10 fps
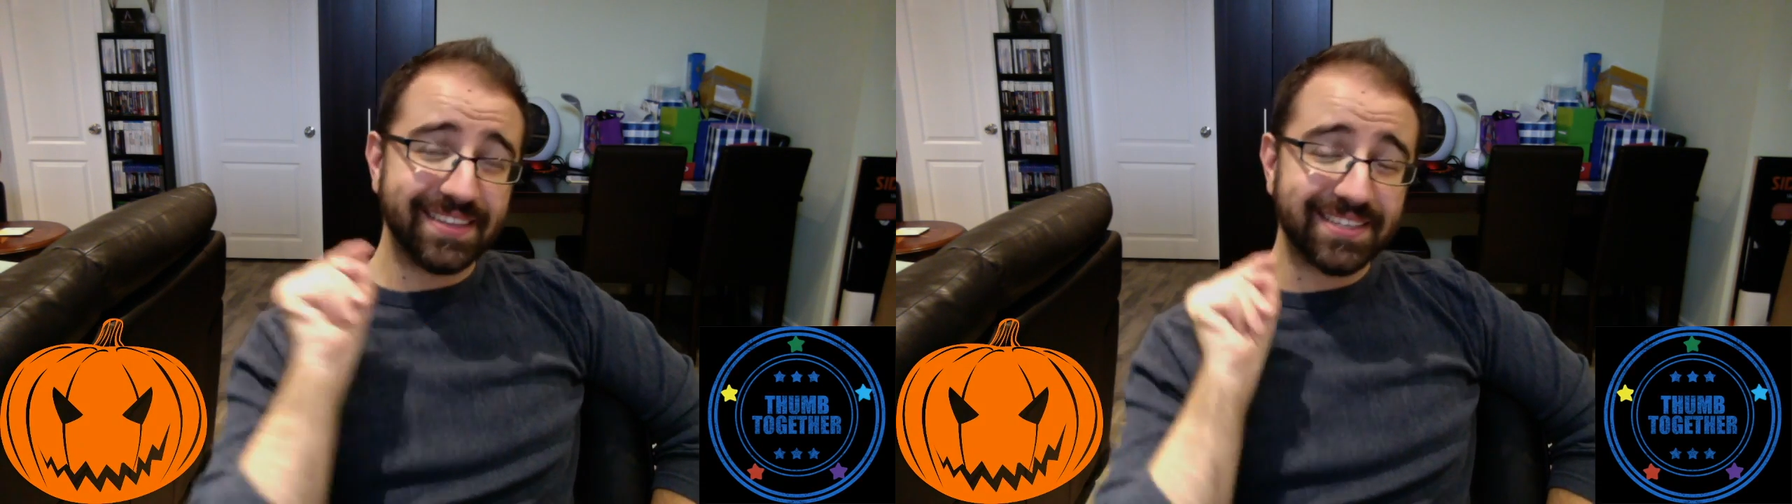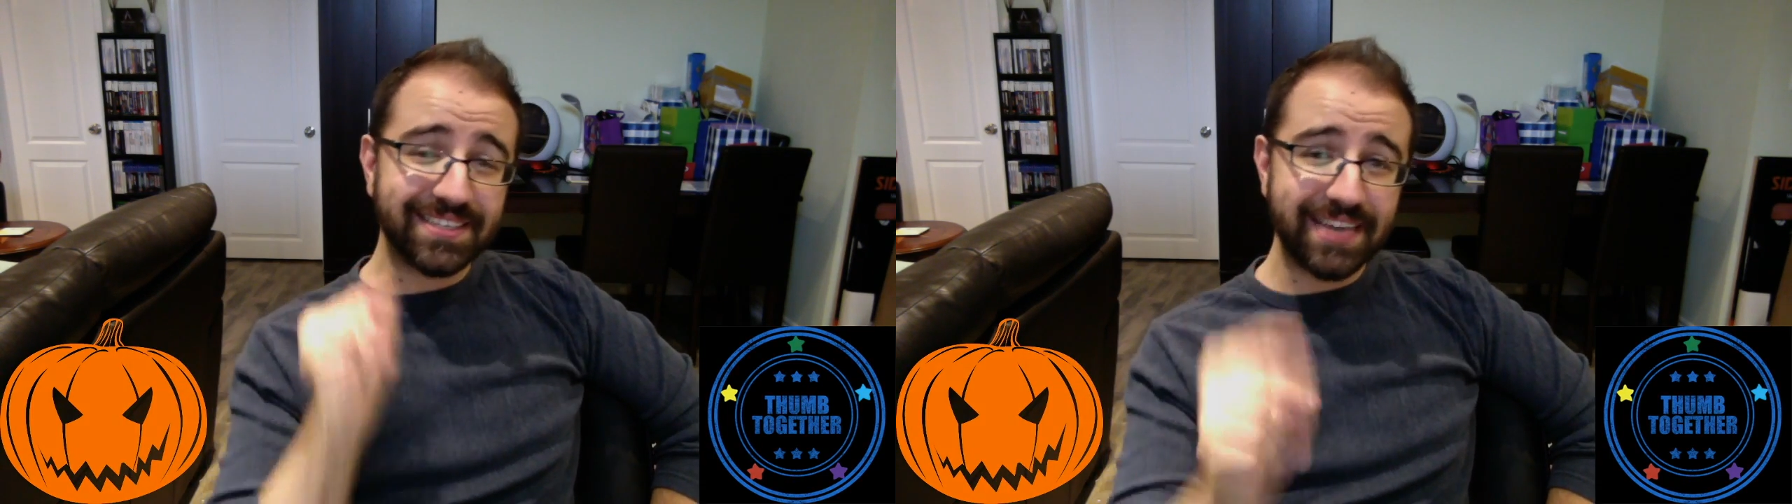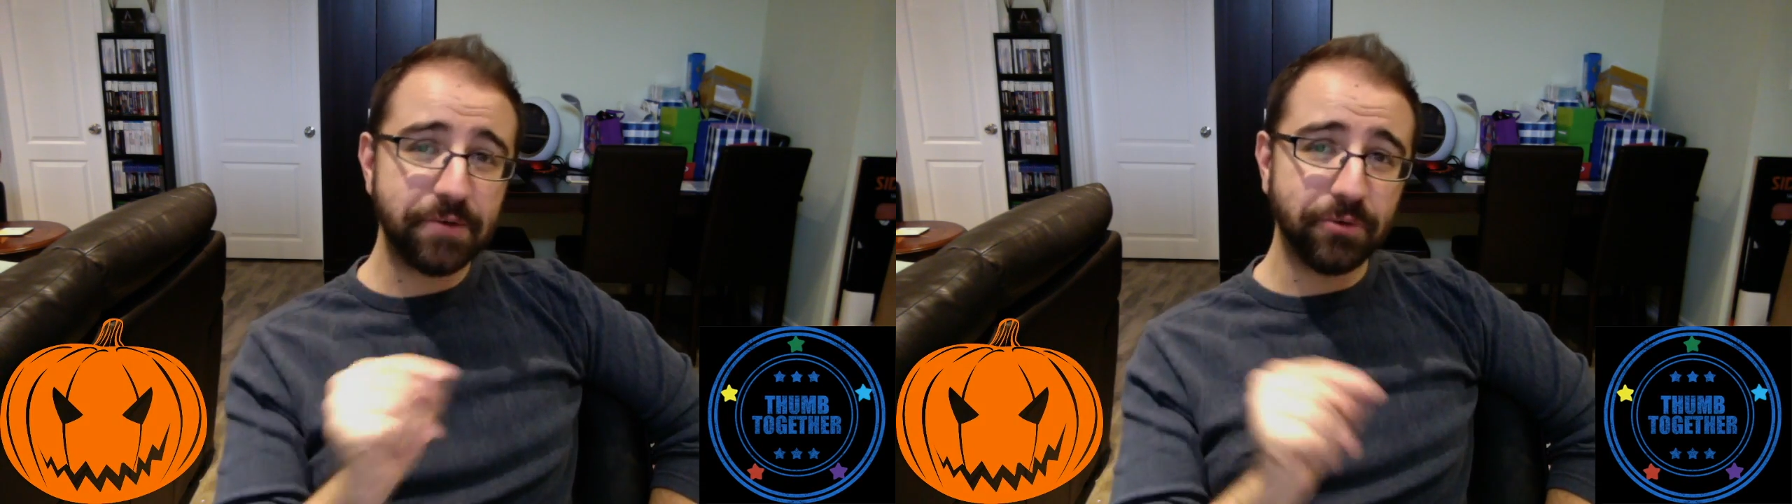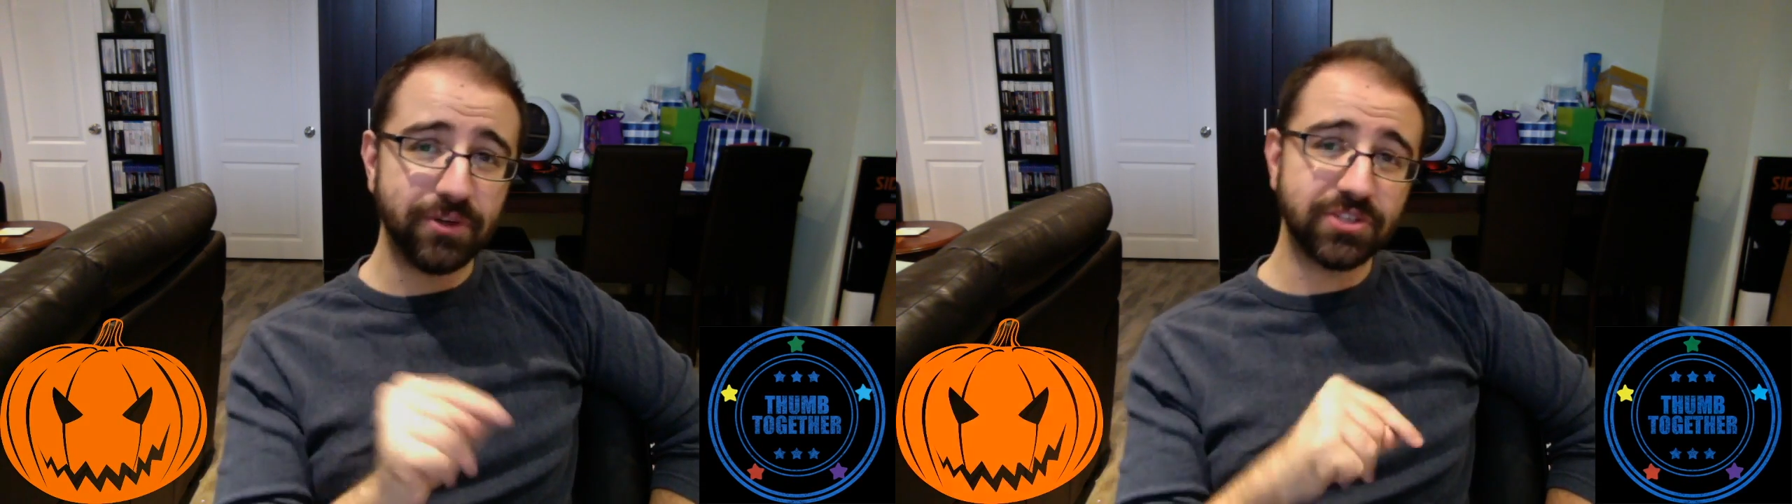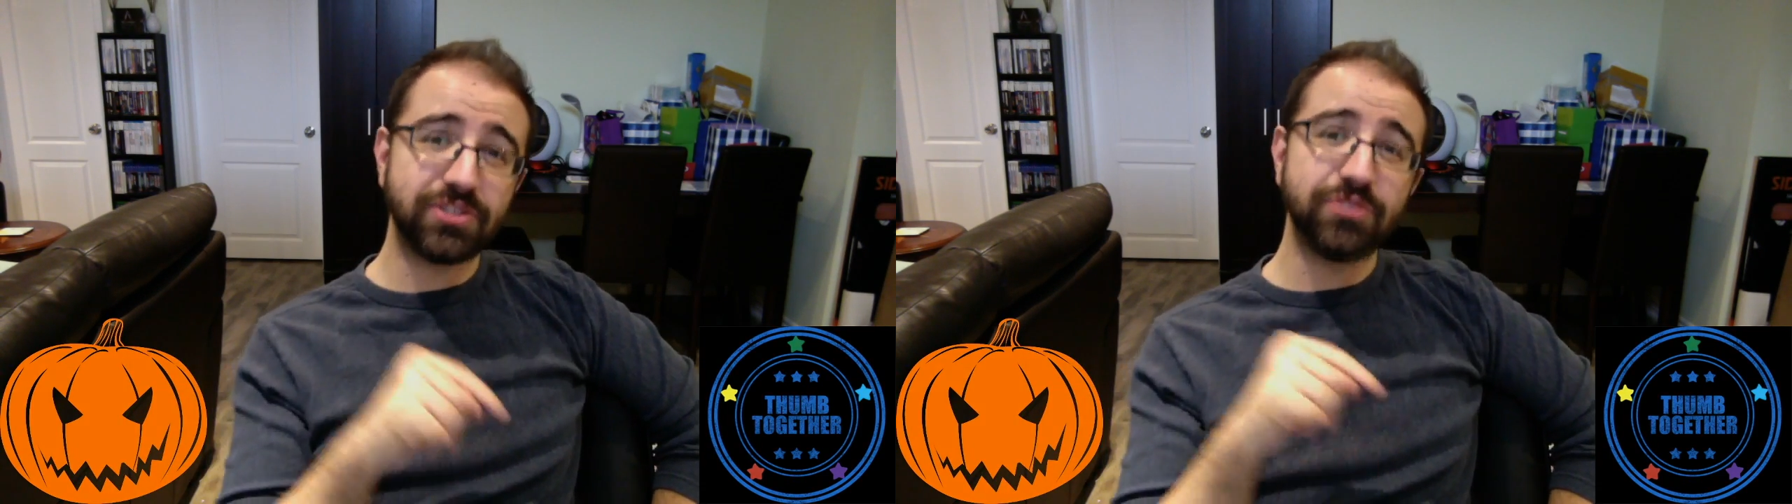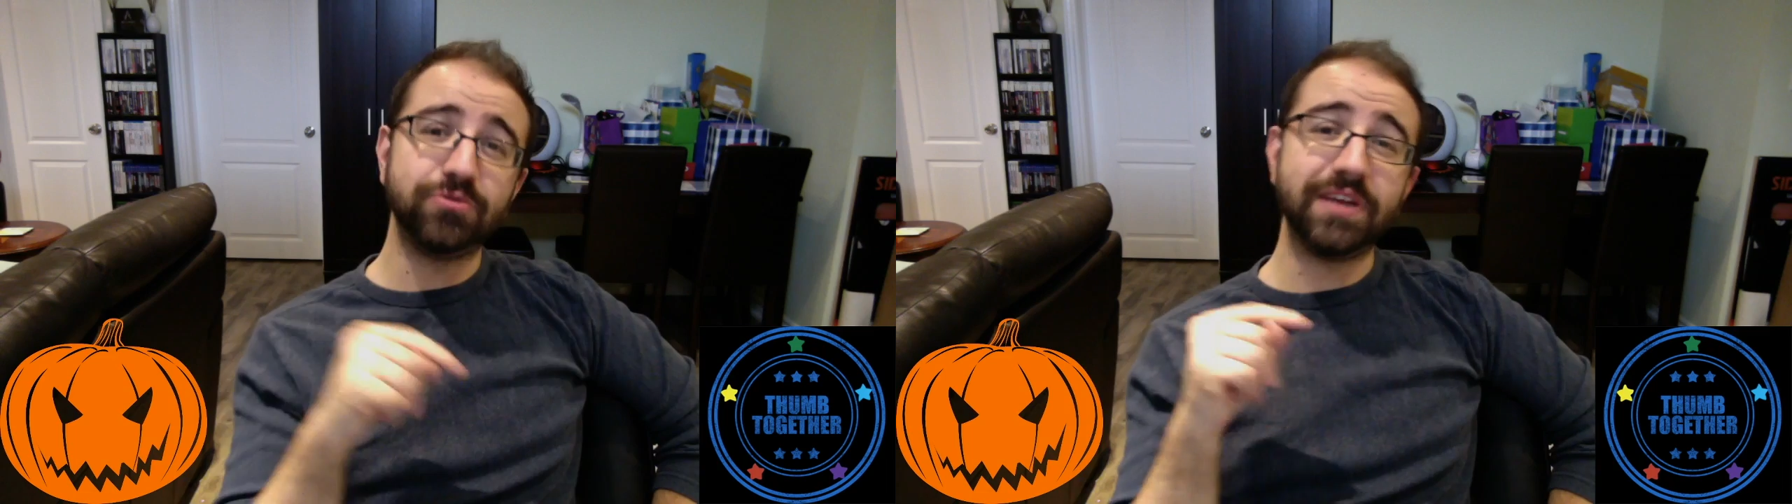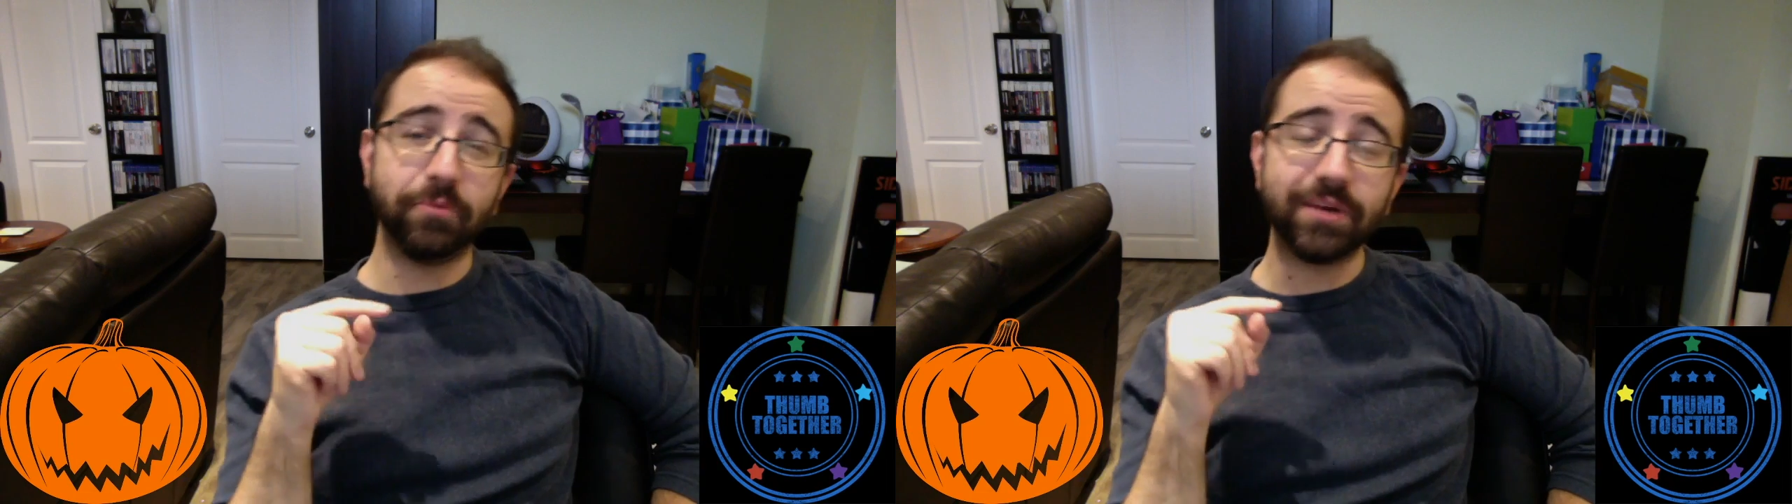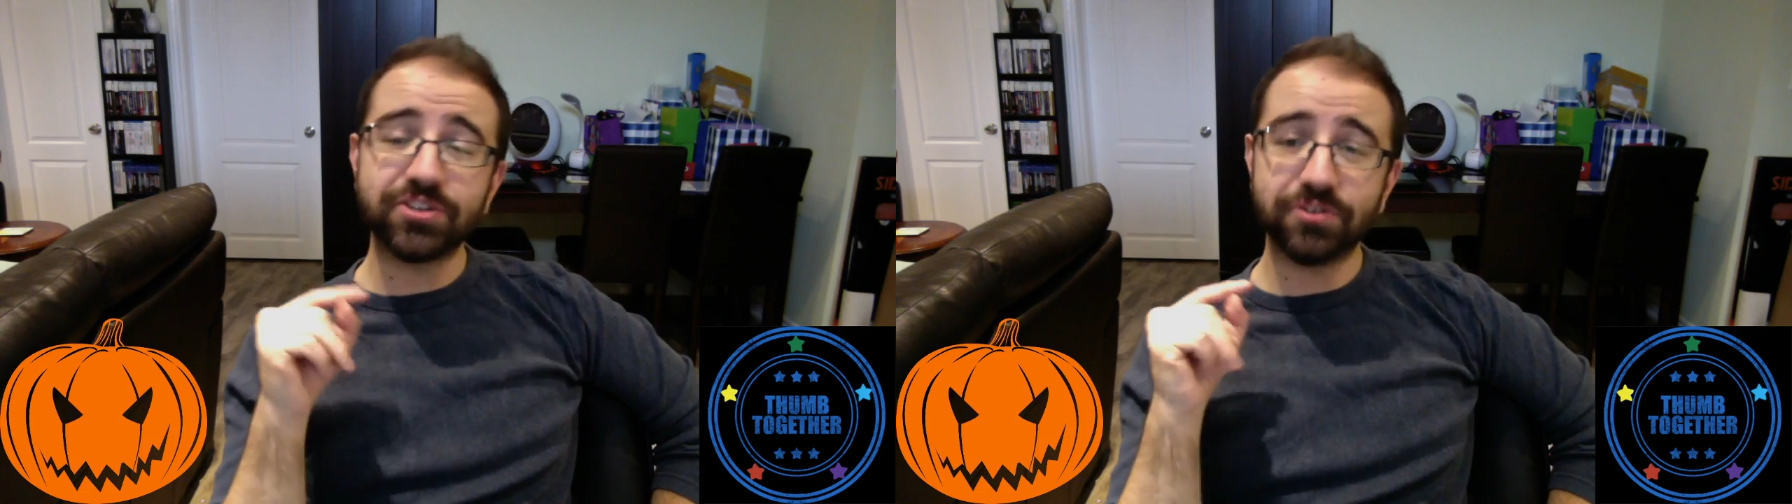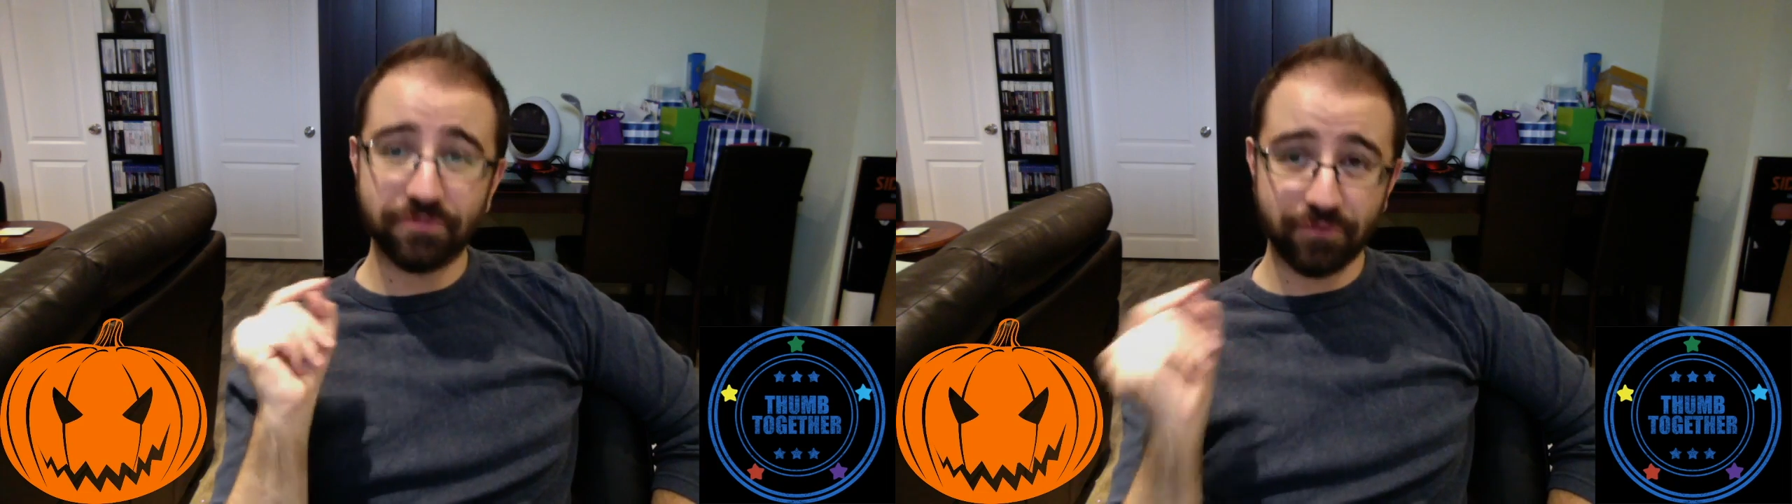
The sequels to the original